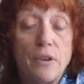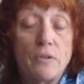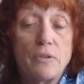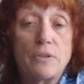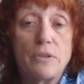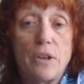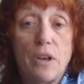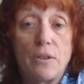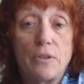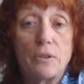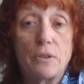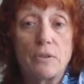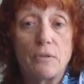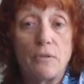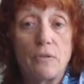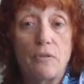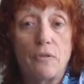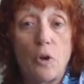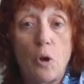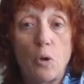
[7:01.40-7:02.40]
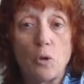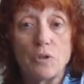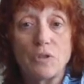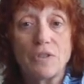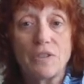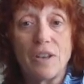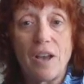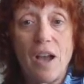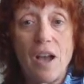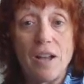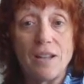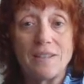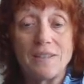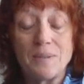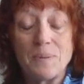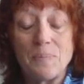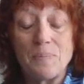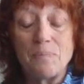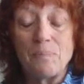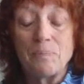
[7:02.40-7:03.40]
those other false
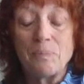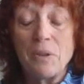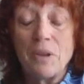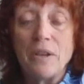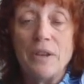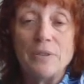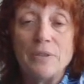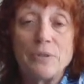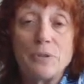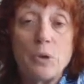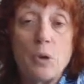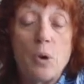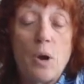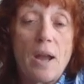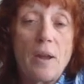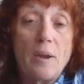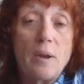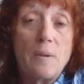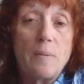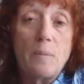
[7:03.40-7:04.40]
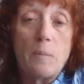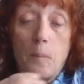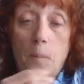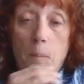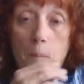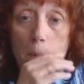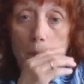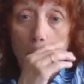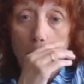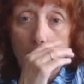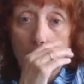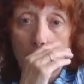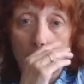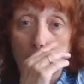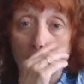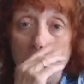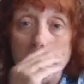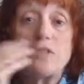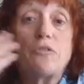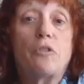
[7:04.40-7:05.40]
gods. So I
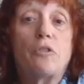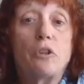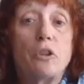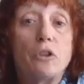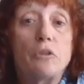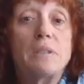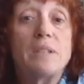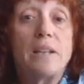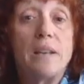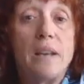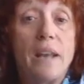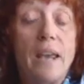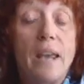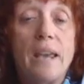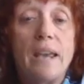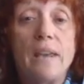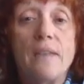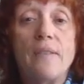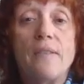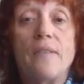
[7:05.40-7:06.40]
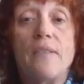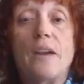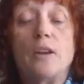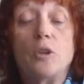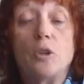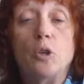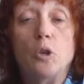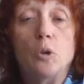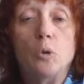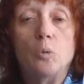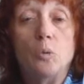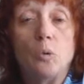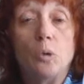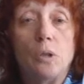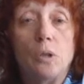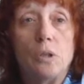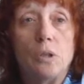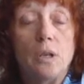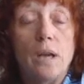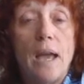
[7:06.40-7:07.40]
wish for you today that you
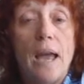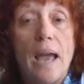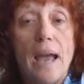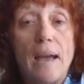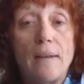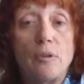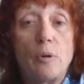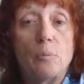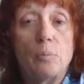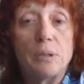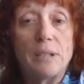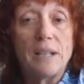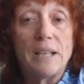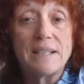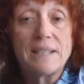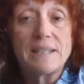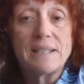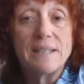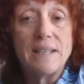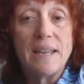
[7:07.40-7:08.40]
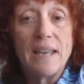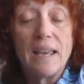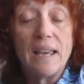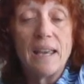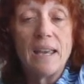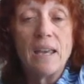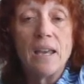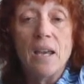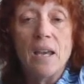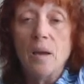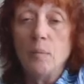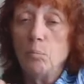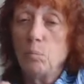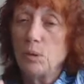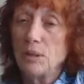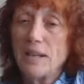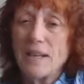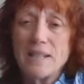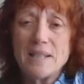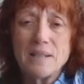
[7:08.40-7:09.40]
will have a blessed day.
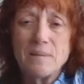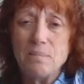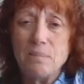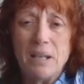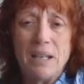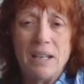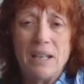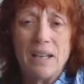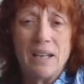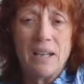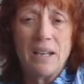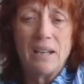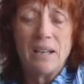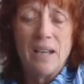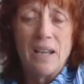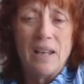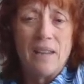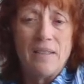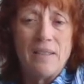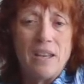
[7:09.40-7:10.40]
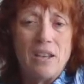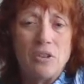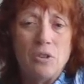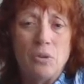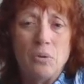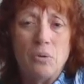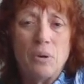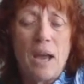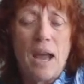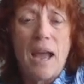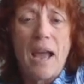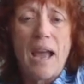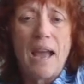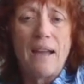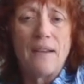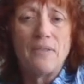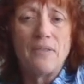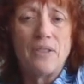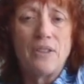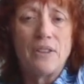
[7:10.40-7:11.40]
Blessed meaning that you
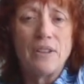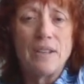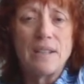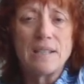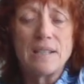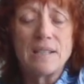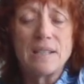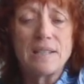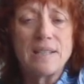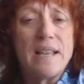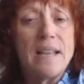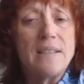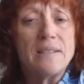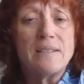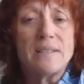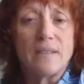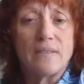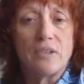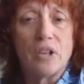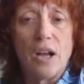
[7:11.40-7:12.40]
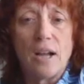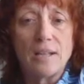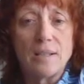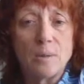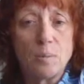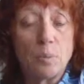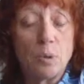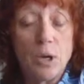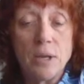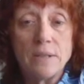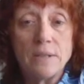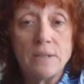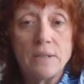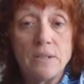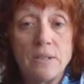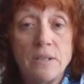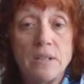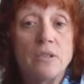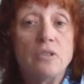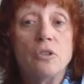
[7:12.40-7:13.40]
have this sense of God's
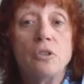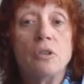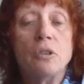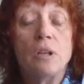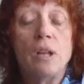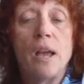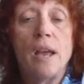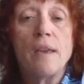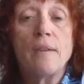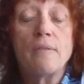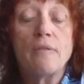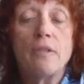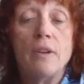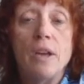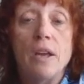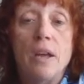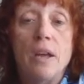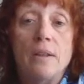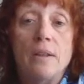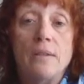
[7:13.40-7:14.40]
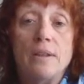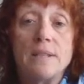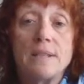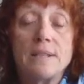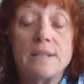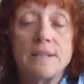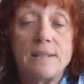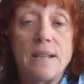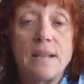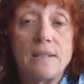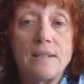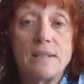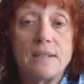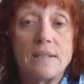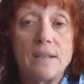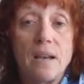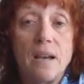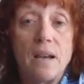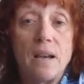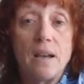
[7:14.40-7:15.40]
presence in your life, this
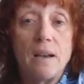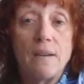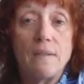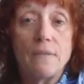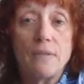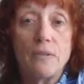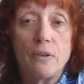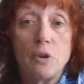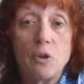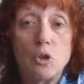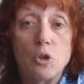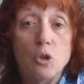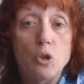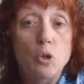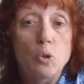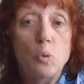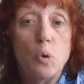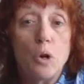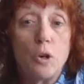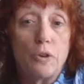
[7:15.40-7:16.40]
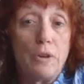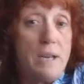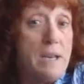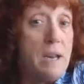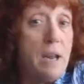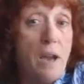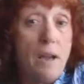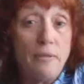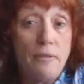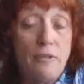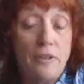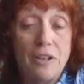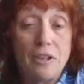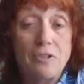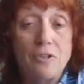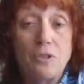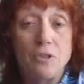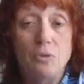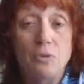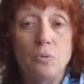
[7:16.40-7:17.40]
sense of you are enough
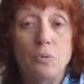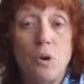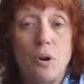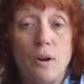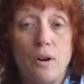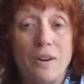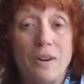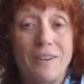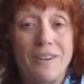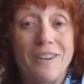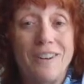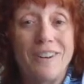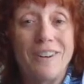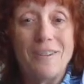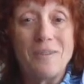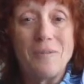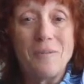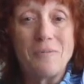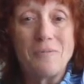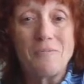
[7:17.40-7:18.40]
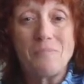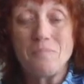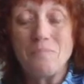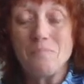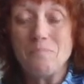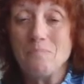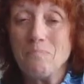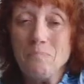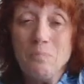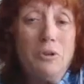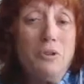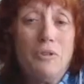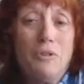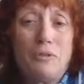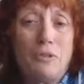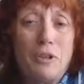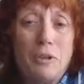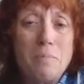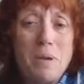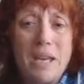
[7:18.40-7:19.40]
and you are
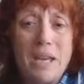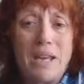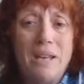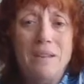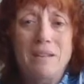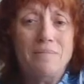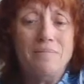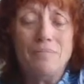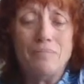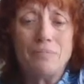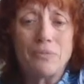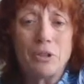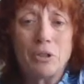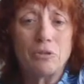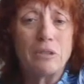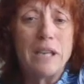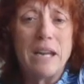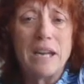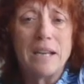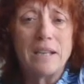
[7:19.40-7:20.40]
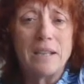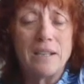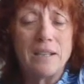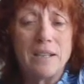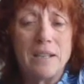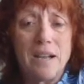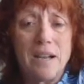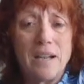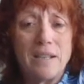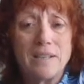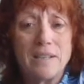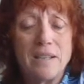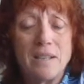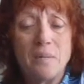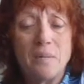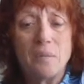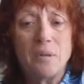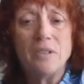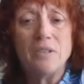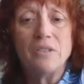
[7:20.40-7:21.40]
beautifully made, created in God's
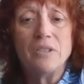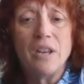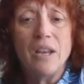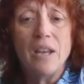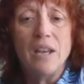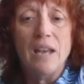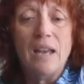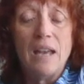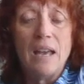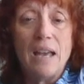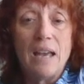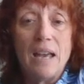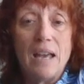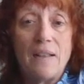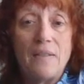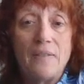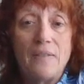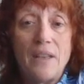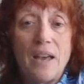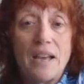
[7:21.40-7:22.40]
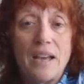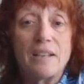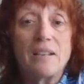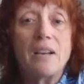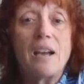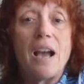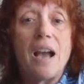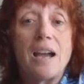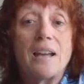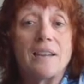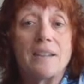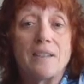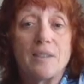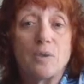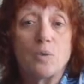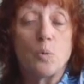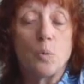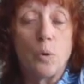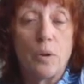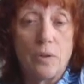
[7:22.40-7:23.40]
image, and that God
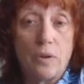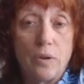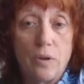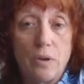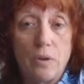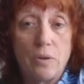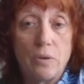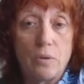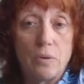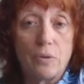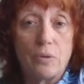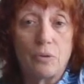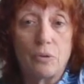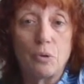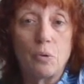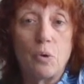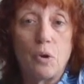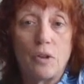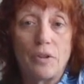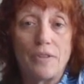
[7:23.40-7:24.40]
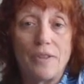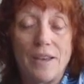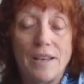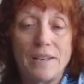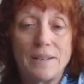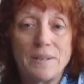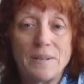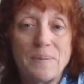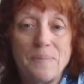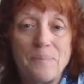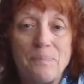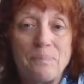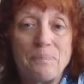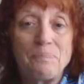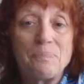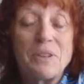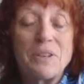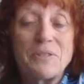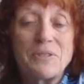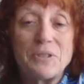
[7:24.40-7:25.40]
is with you through all things.
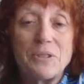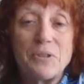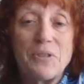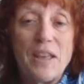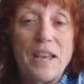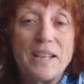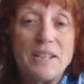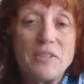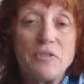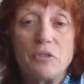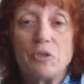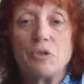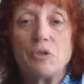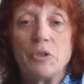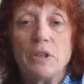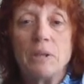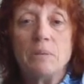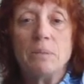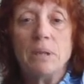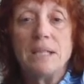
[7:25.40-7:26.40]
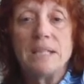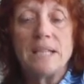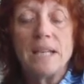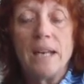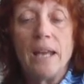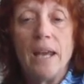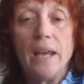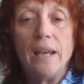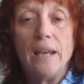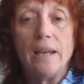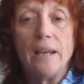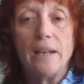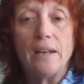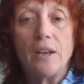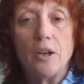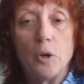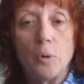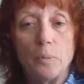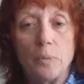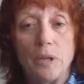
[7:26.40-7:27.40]
So thanks for joining me today, and
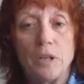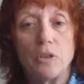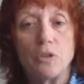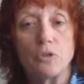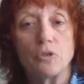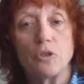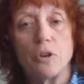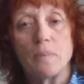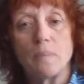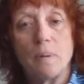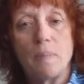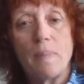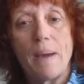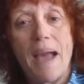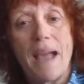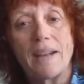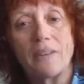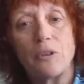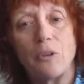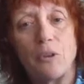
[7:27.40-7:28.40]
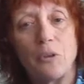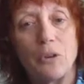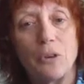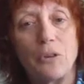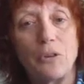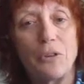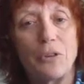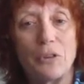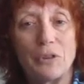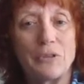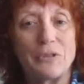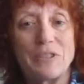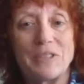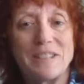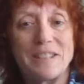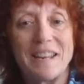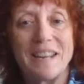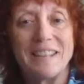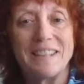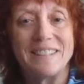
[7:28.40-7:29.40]
I hope that you'll join me back on
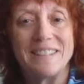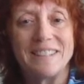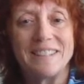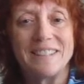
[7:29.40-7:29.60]
Thursday.